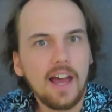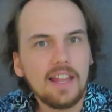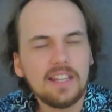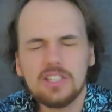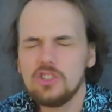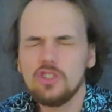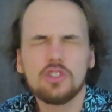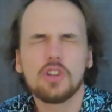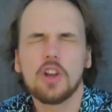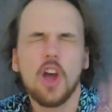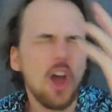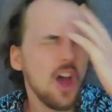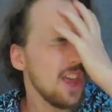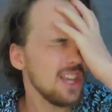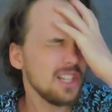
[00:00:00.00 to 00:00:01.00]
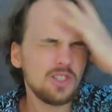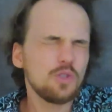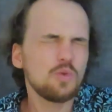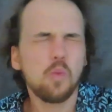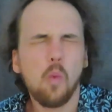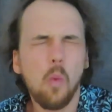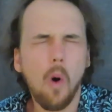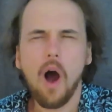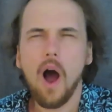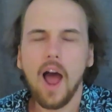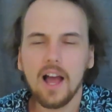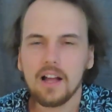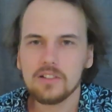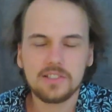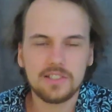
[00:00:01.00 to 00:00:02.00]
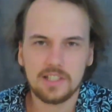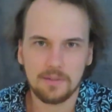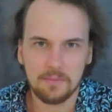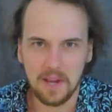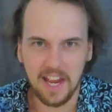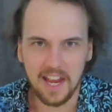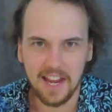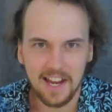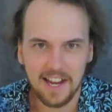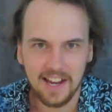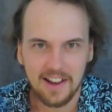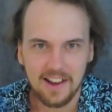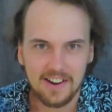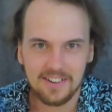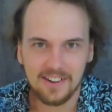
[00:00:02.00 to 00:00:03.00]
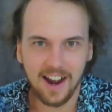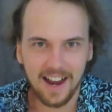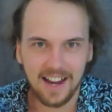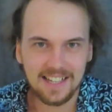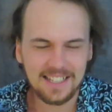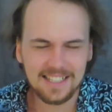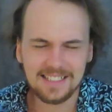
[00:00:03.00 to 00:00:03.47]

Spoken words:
and it's just wild to me, right?